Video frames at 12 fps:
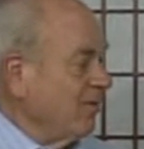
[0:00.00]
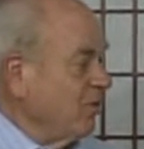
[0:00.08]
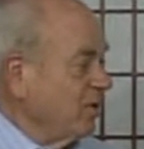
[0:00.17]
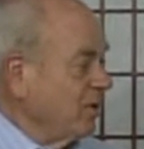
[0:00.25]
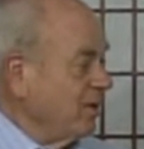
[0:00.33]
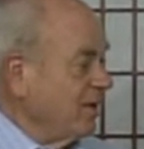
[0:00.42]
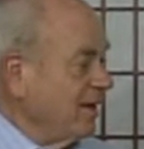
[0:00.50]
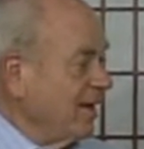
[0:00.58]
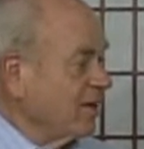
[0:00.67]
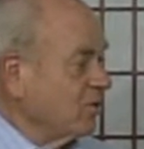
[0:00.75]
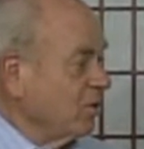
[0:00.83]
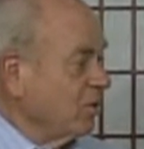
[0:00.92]
when the
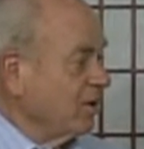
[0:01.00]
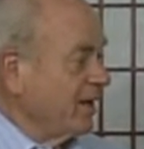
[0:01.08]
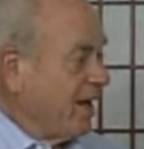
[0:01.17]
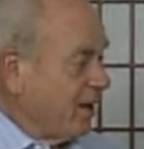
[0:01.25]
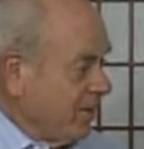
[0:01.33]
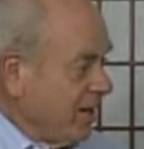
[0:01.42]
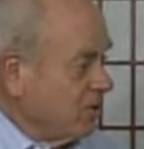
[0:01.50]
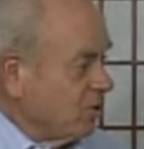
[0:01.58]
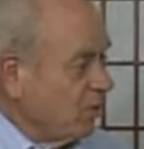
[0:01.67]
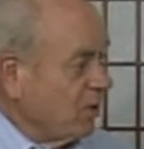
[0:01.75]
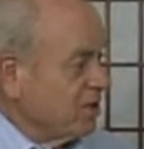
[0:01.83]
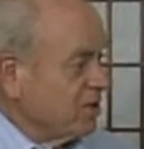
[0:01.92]
actual county
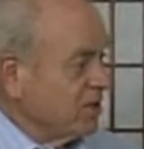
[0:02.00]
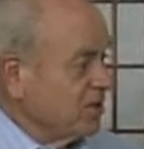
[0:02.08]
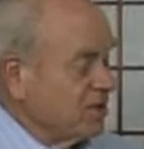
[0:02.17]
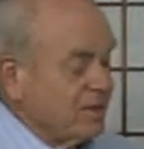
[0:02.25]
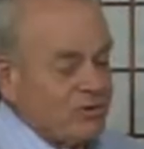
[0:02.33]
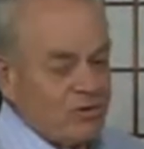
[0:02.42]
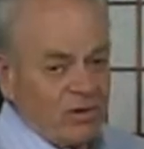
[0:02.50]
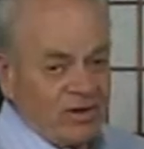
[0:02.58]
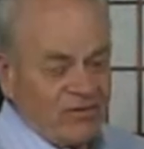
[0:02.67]
manager process comes forward,